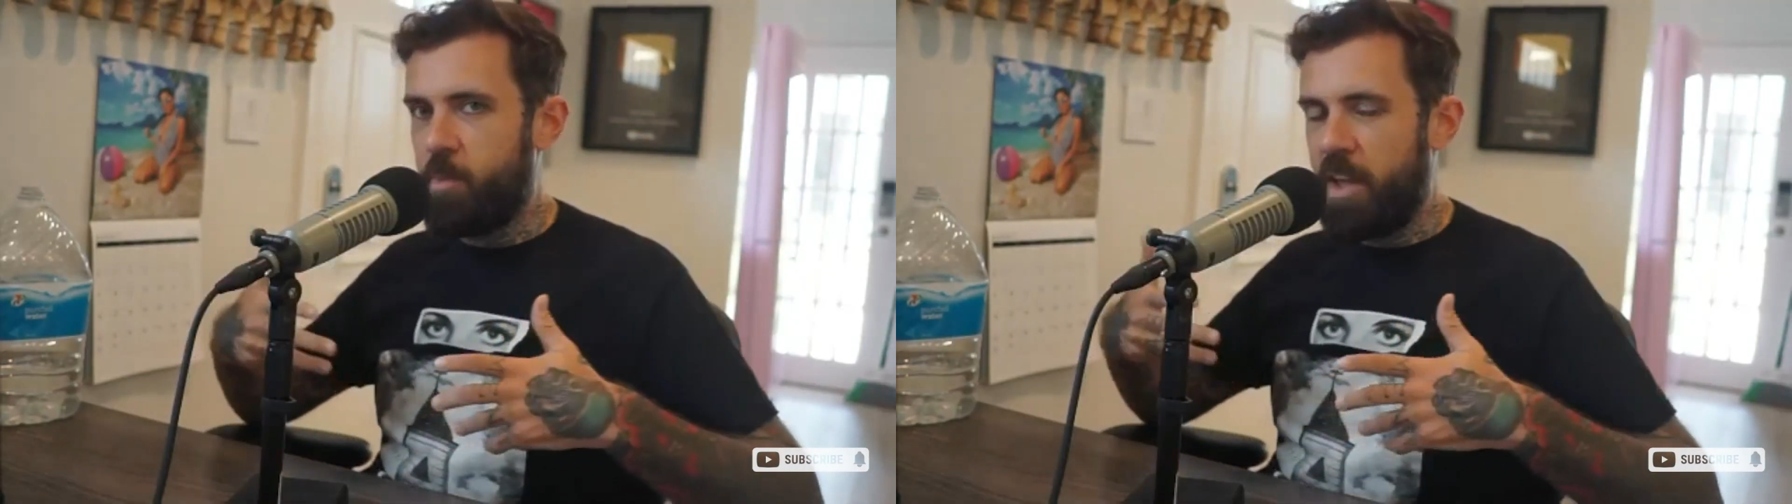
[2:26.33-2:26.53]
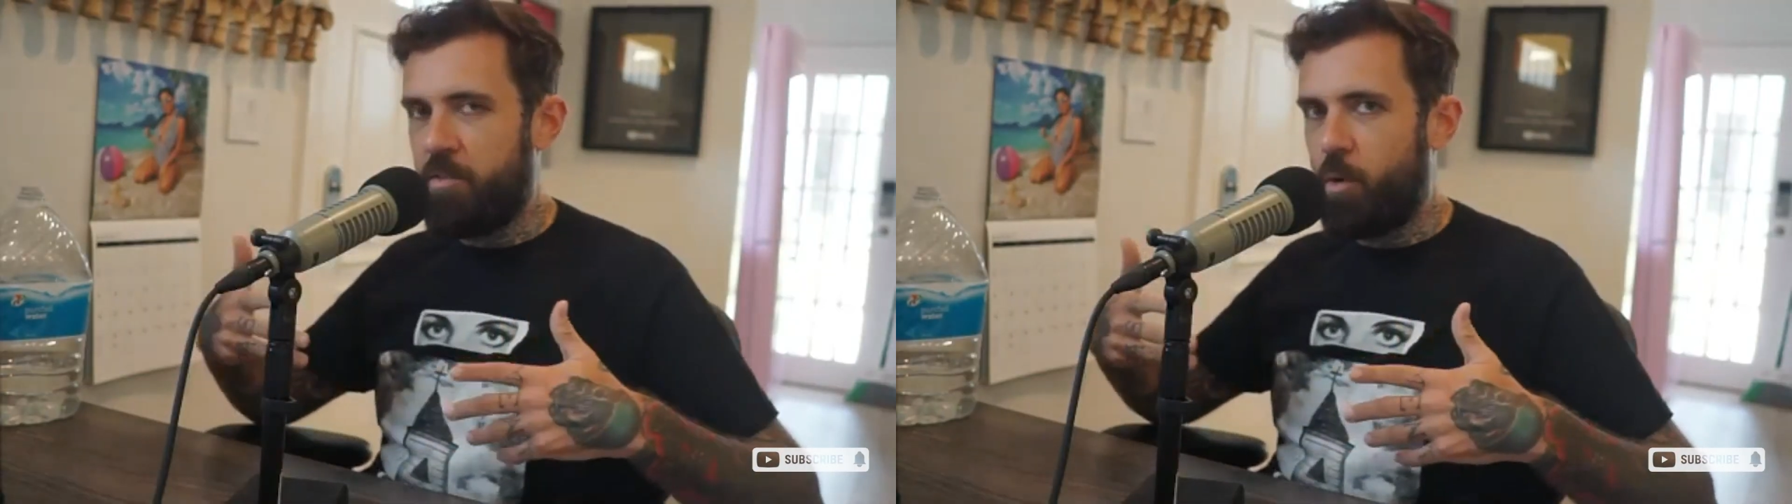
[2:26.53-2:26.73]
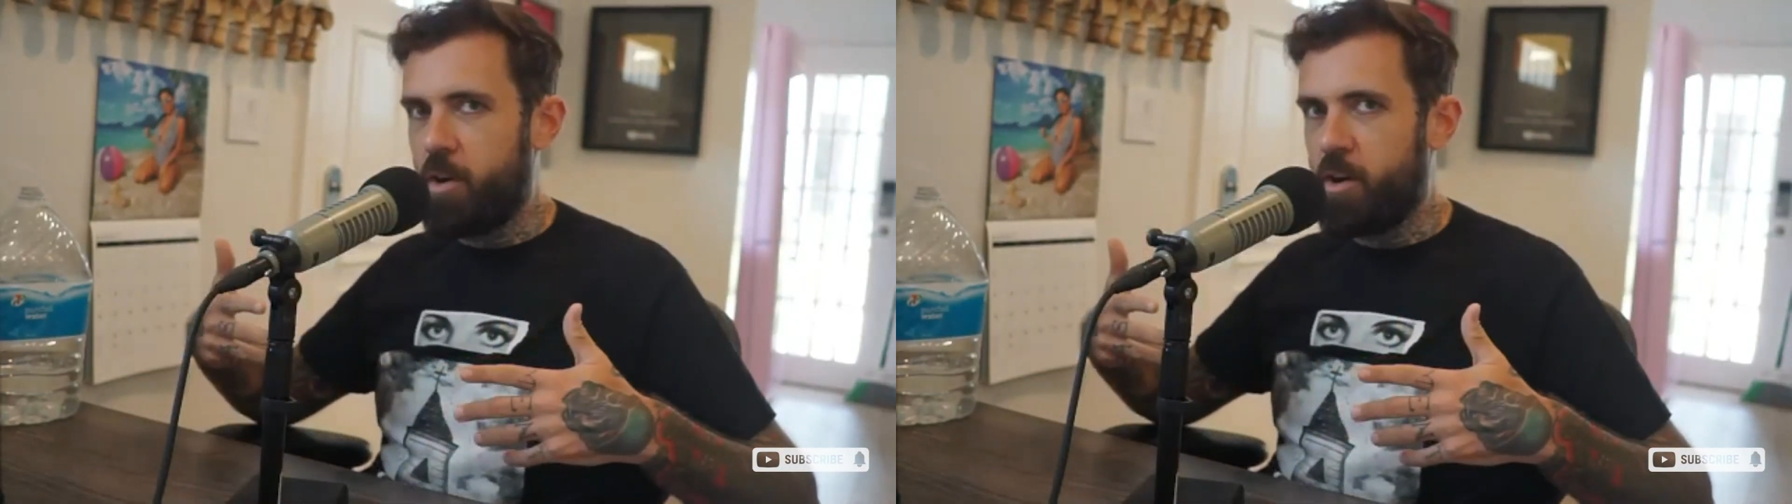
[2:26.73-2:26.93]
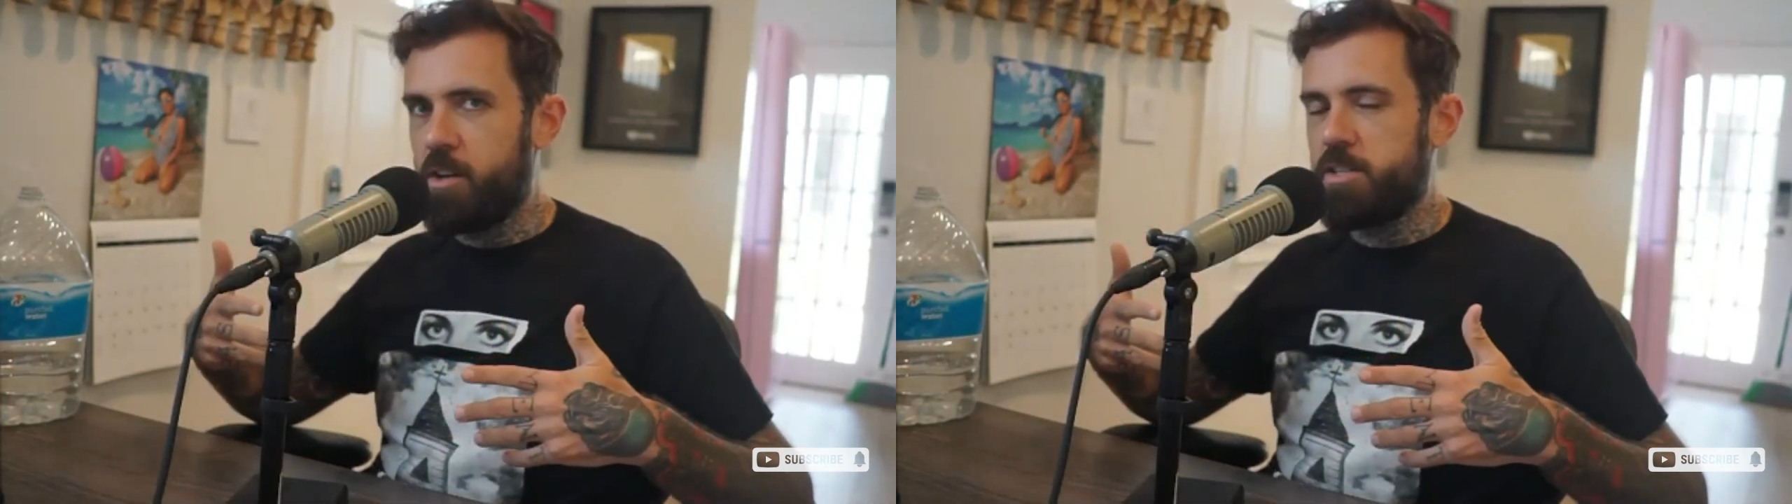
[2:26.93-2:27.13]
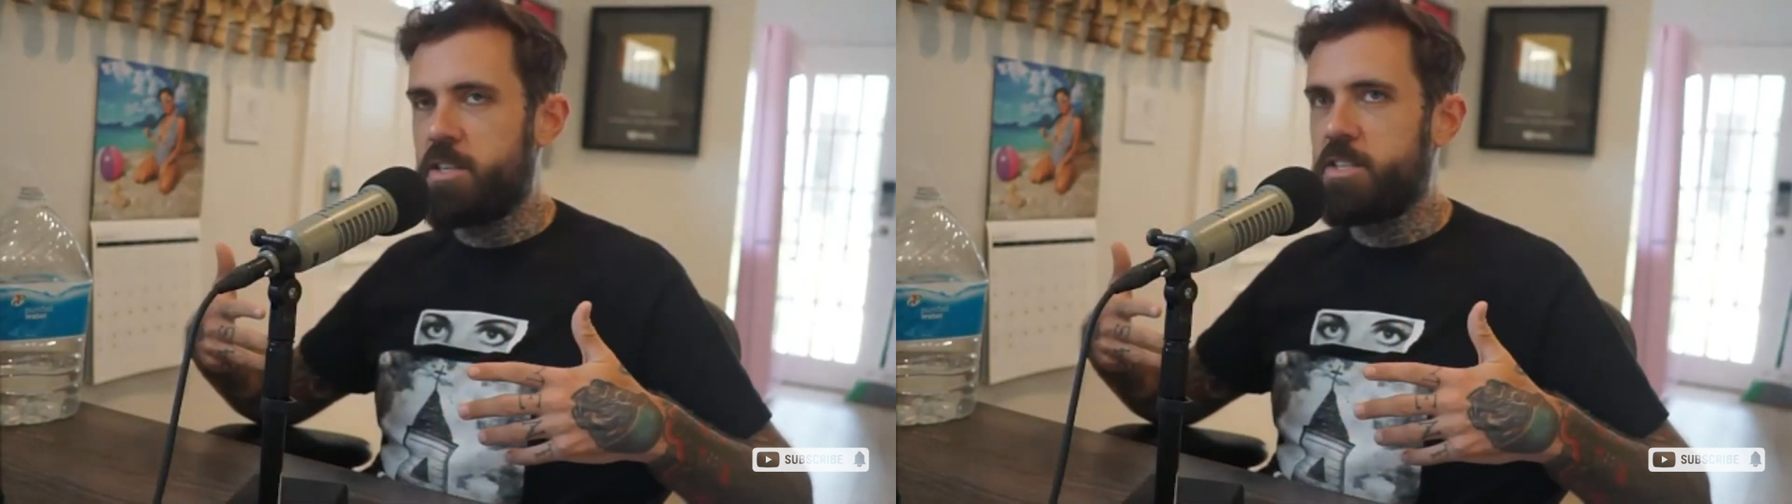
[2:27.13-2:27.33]
like four
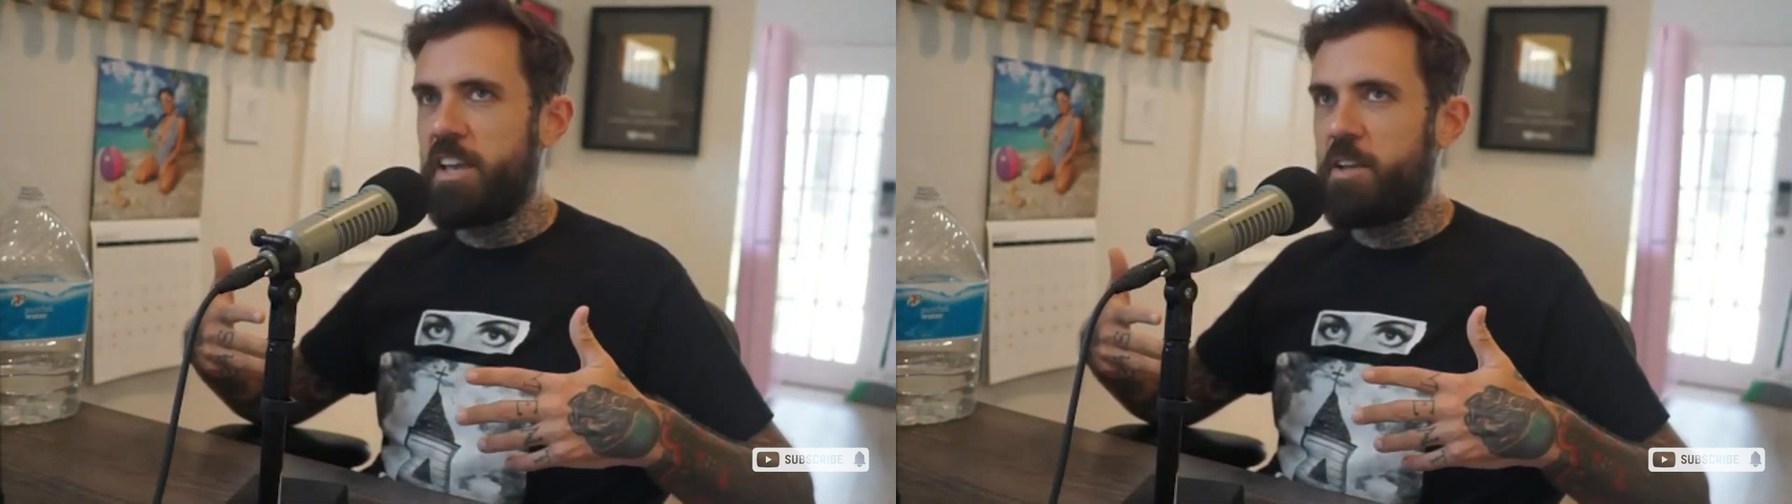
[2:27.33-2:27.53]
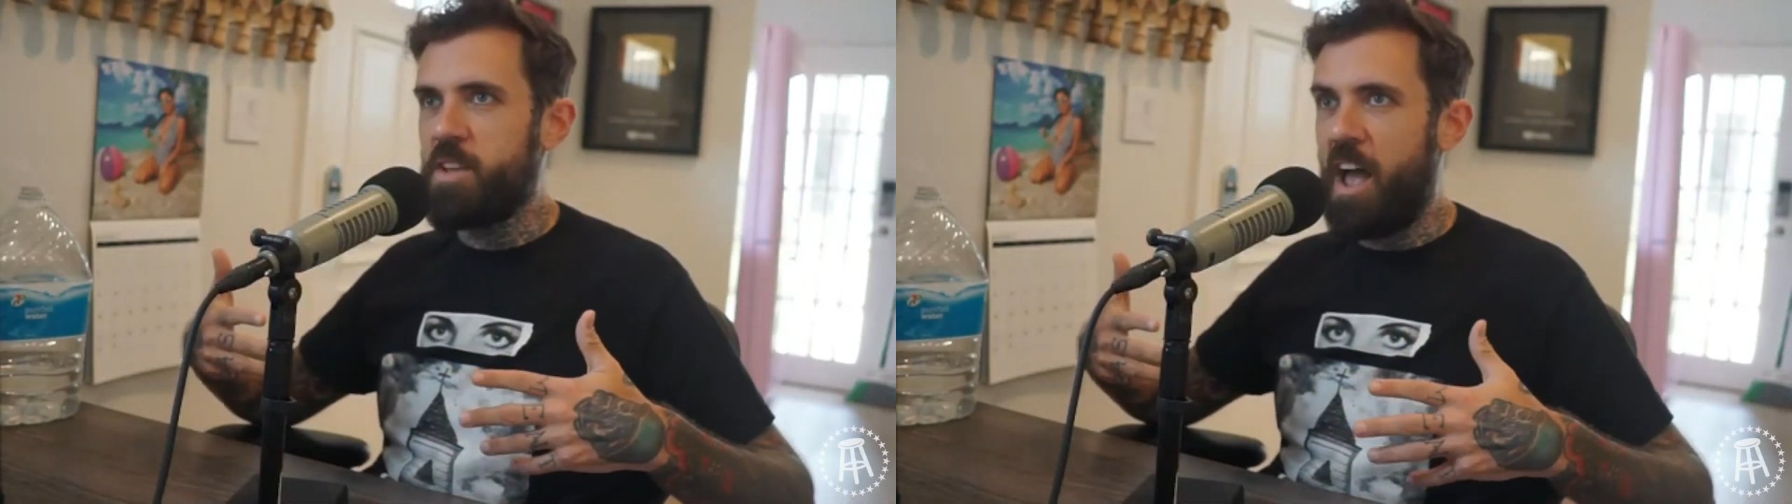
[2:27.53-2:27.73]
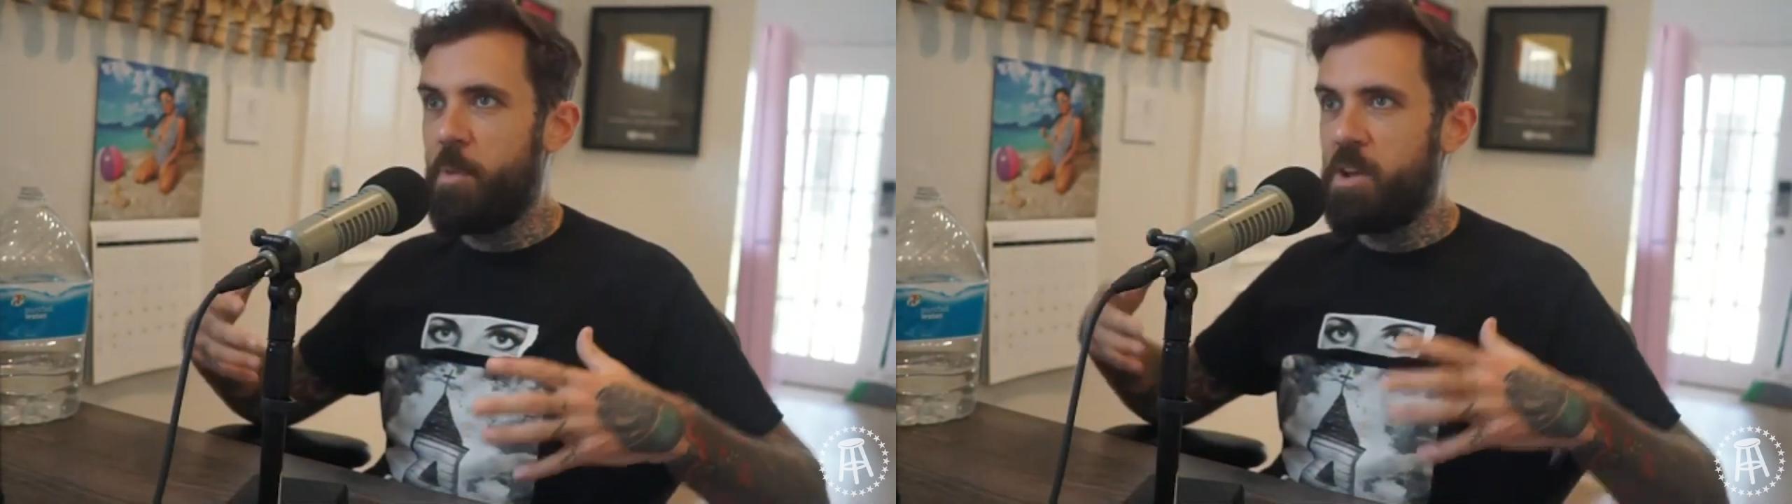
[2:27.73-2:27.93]
girls at the same time,